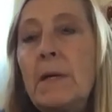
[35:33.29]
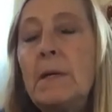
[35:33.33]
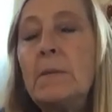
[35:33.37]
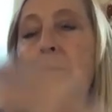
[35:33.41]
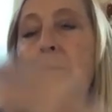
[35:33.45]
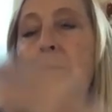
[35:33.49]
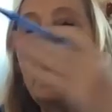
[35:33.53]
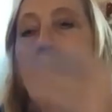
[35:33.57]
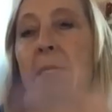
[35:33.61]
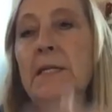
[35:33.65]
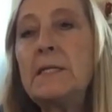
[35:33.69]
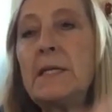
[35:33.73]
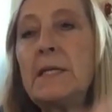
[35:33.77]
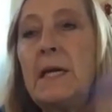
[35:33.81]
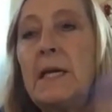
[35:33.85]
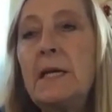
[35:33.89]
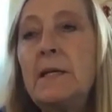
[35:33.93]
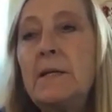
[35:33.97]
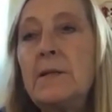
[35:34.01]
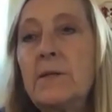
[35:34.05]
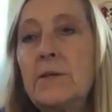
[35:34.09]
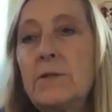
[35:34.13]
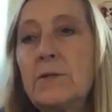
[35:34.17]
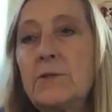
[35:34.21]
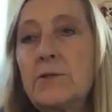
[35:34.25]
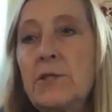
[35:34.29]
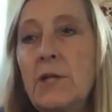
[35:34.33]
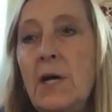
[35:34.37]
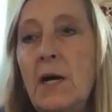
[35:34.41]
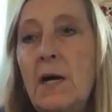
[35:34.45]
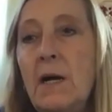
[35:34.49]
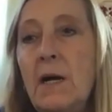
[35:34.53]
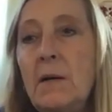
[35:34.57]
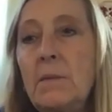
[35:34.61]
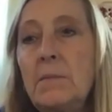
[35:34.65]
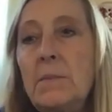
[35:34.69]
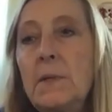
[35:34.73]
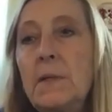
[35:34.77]
and maintained their
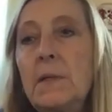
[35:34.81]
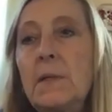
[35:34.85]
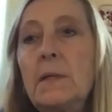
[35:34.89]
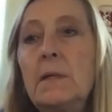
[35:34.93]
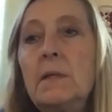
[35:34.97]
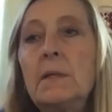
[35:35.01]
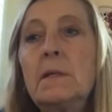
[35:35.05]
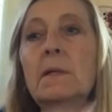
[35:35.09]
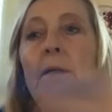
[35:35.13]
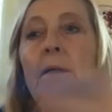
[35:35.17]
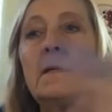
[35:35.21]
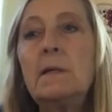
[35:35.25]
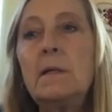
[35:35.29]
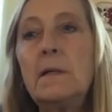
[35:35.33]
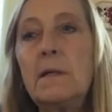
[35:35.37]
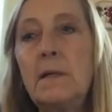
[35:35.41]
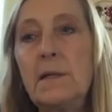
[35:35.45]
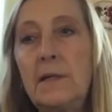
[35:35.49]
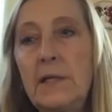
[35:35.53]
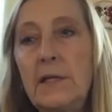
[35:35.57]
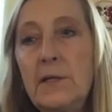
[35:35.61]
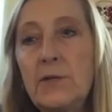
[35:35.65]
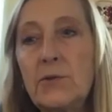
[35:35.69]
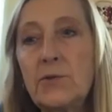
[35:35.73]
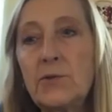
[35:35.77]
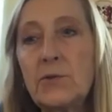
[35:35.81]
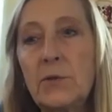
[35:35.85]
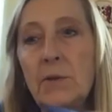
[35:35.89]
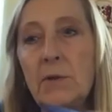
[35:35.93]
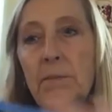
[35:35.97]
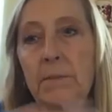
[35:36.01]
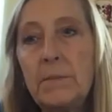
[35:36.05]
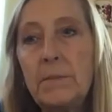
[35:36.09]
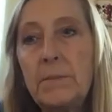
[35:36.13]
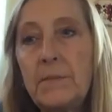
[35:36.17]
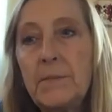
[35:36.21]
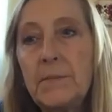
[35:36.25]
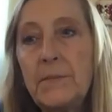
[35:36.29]
job in the interim?